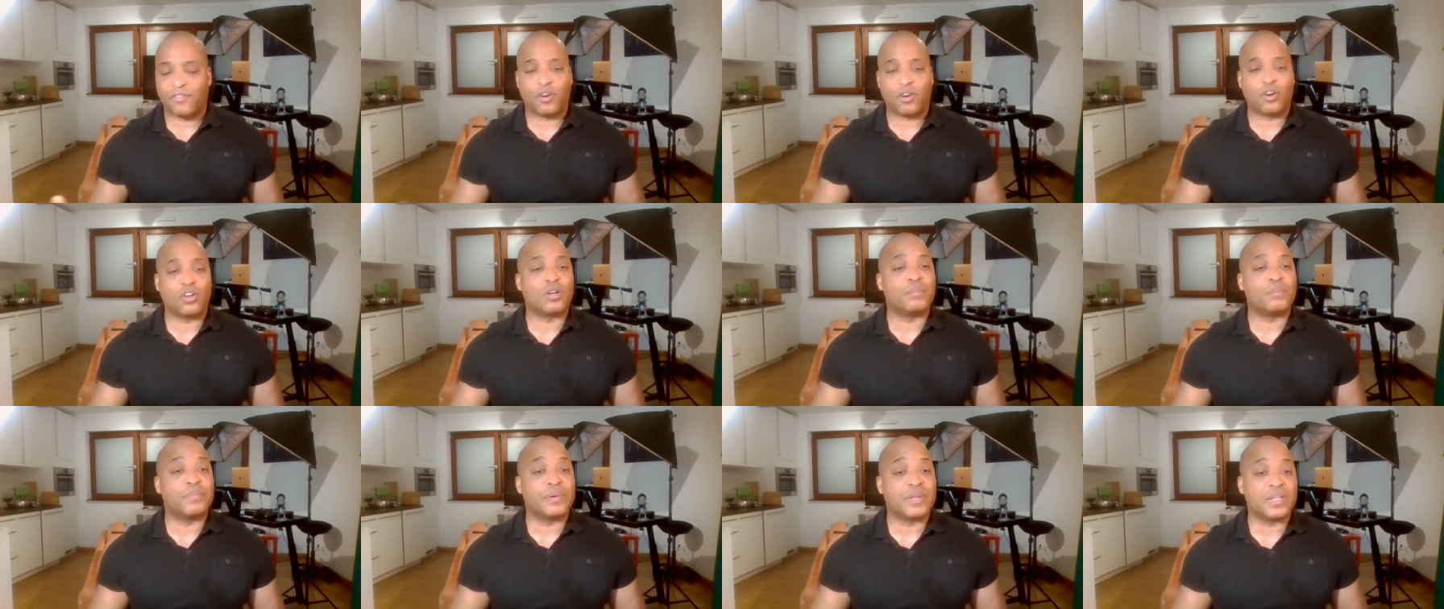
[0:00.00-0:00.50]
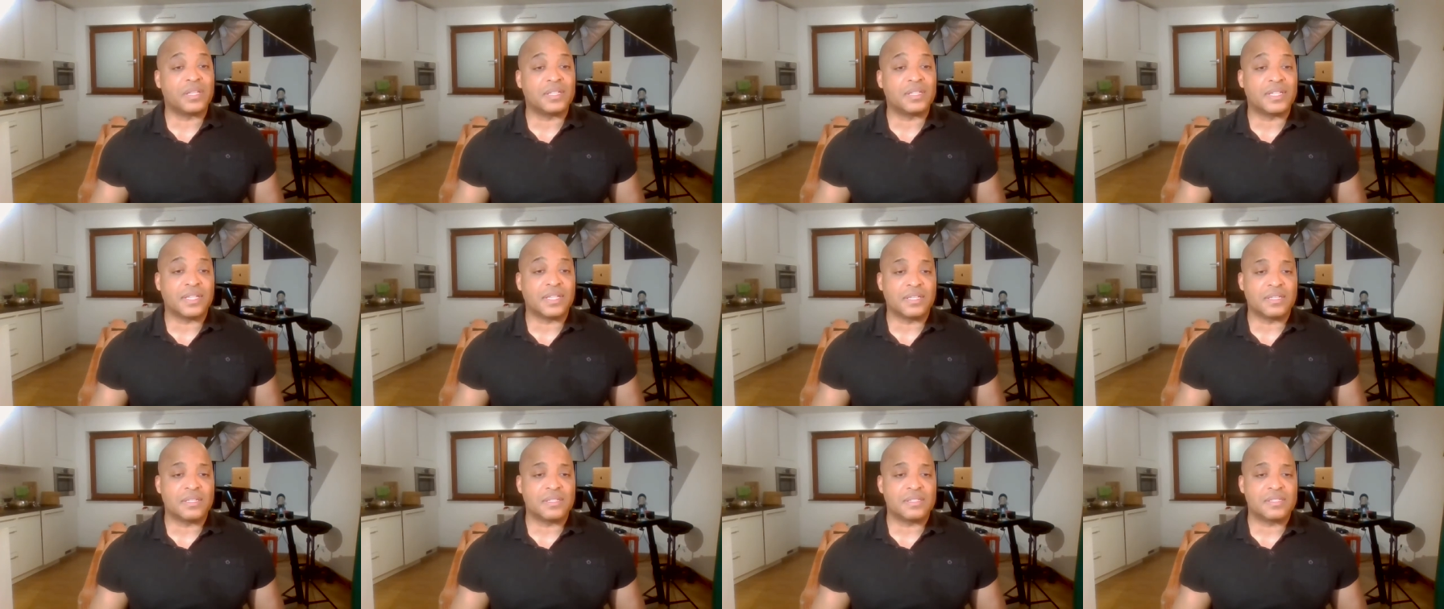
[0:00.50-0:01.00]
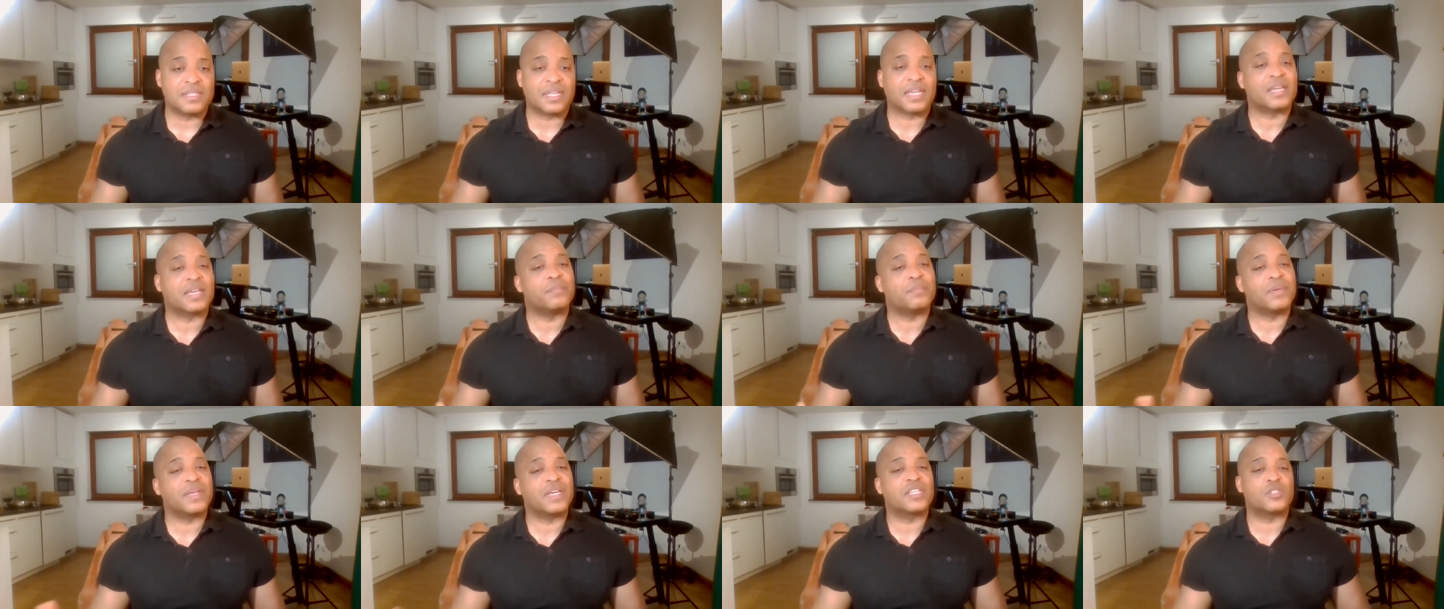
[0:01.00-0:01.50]
vulnerabilities
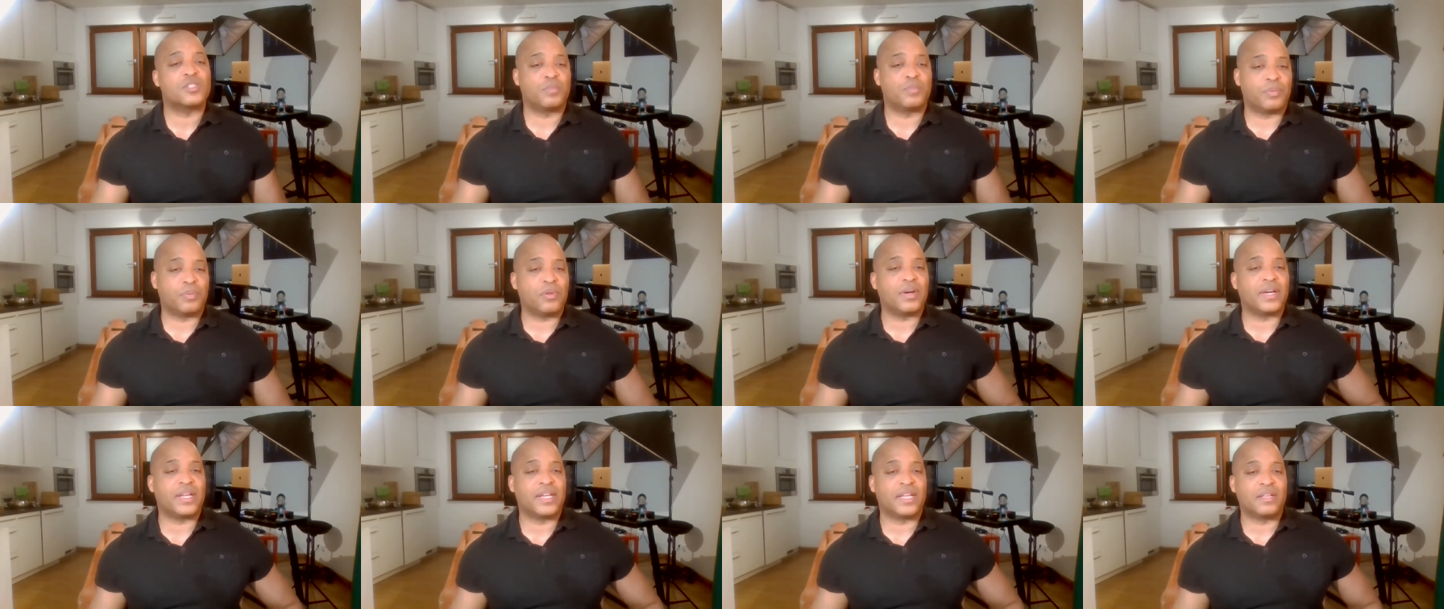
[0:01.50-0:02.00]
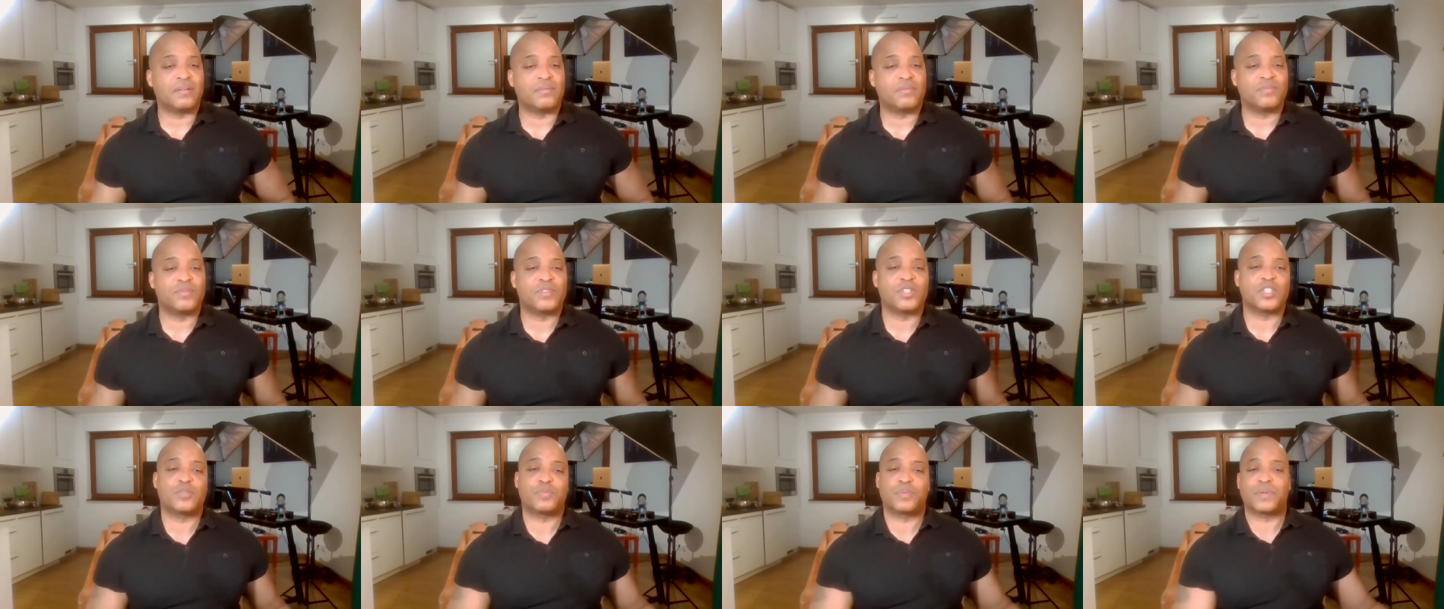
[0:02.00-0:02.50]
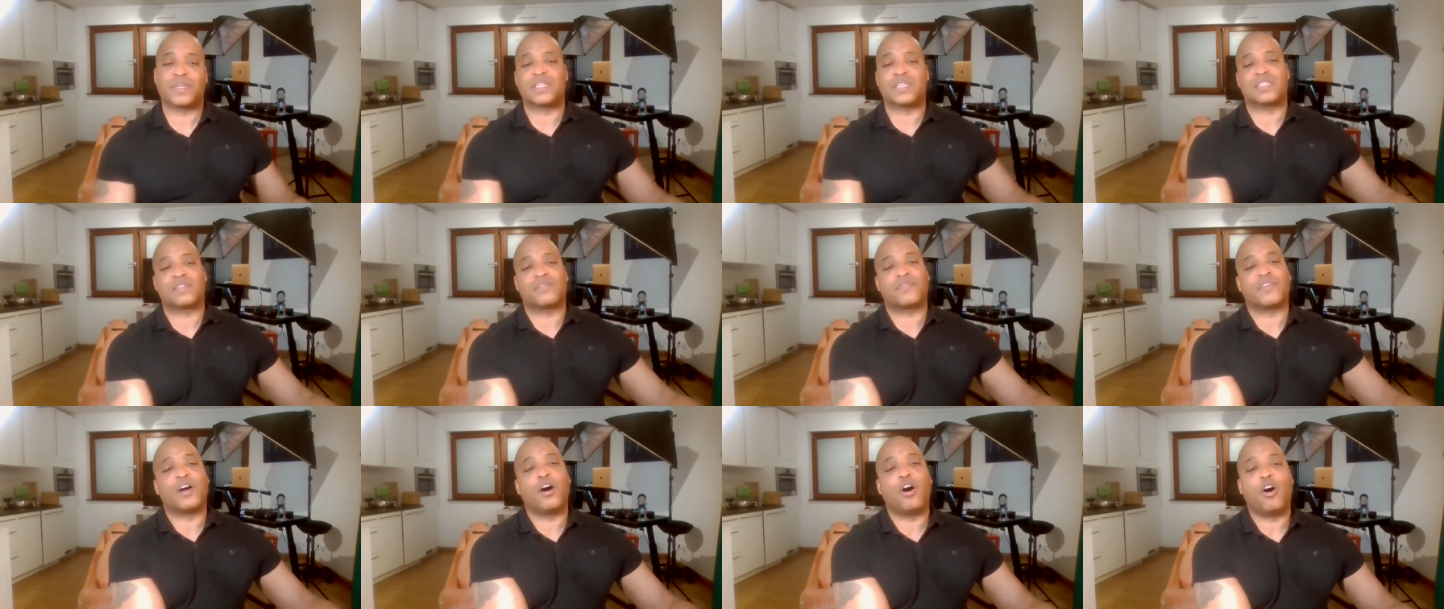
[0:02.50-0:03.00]
that could be exploited just
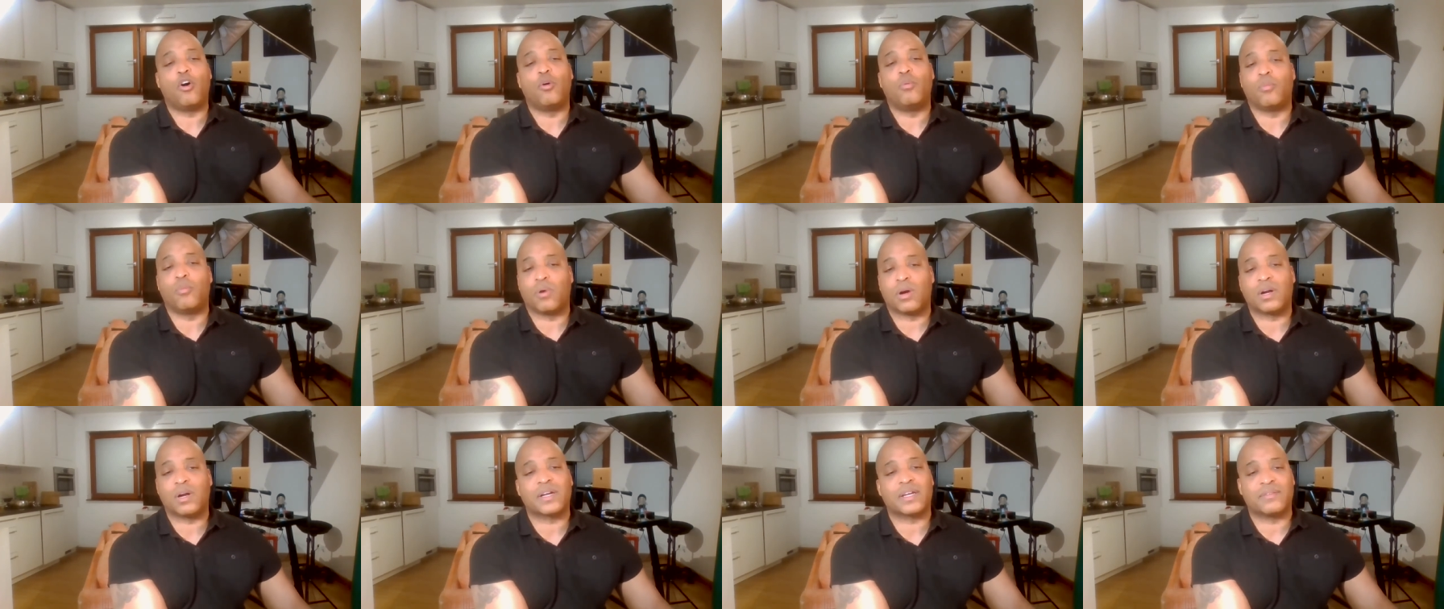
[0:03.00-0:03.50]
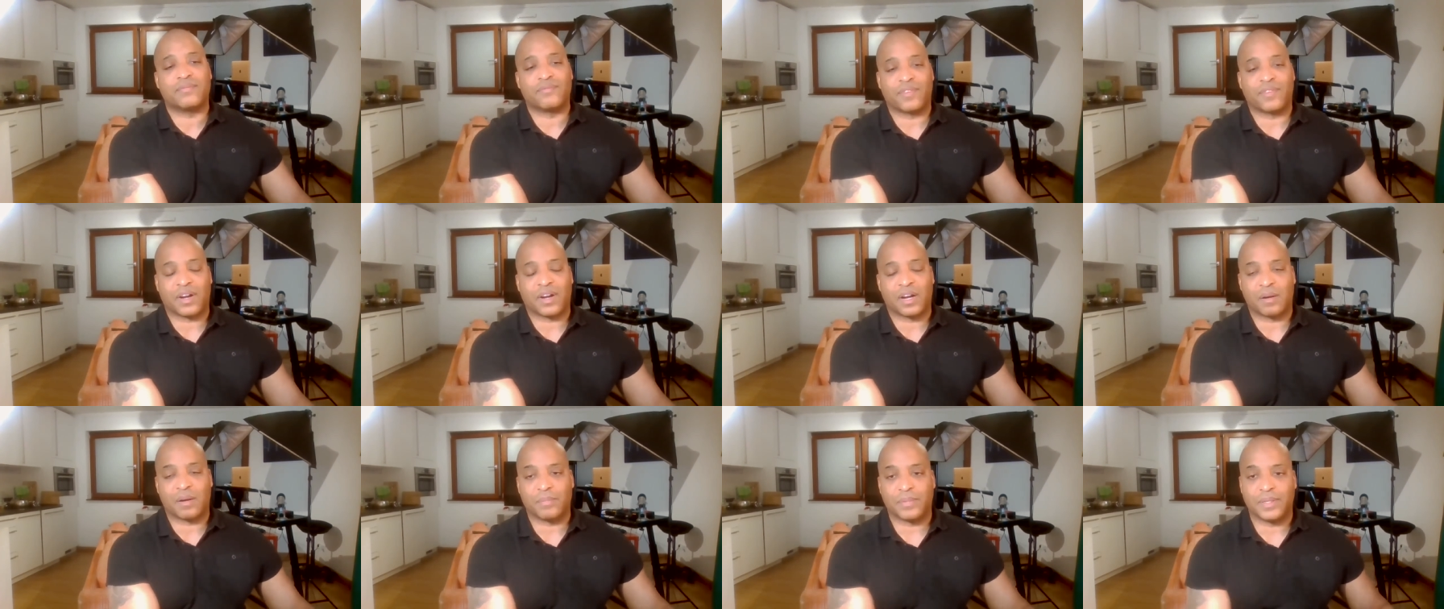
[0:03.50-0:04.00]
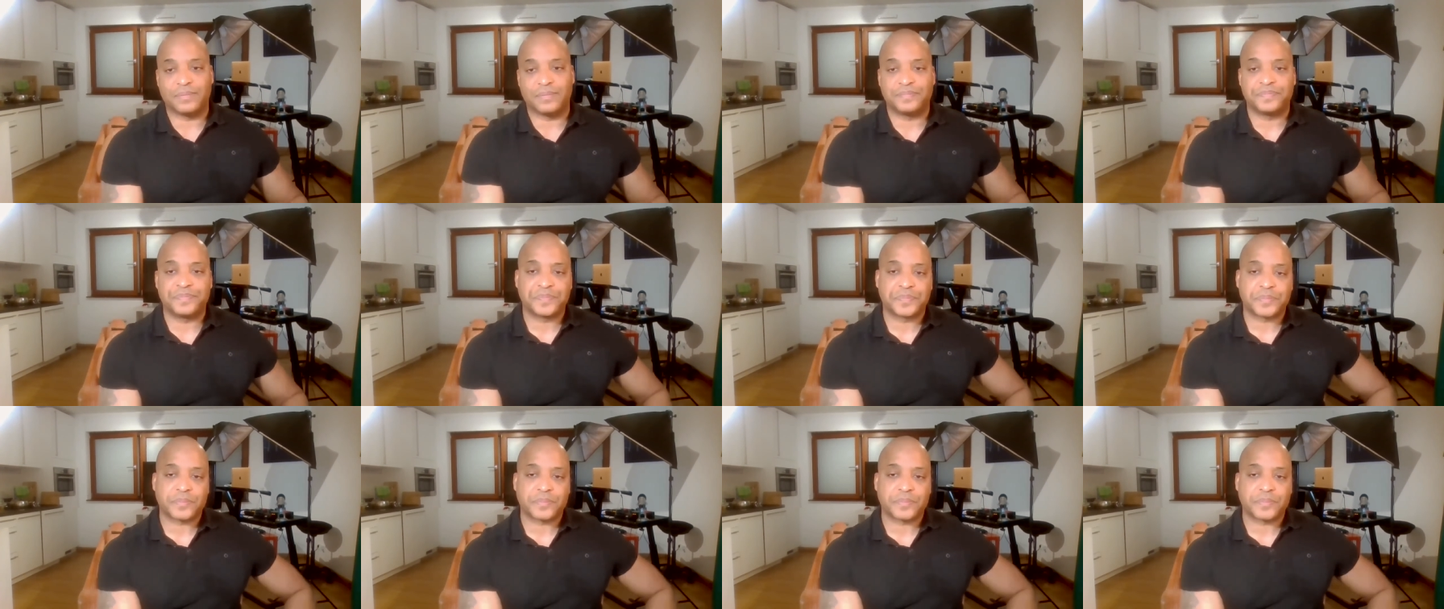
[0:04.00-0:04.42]
because of the home work environment.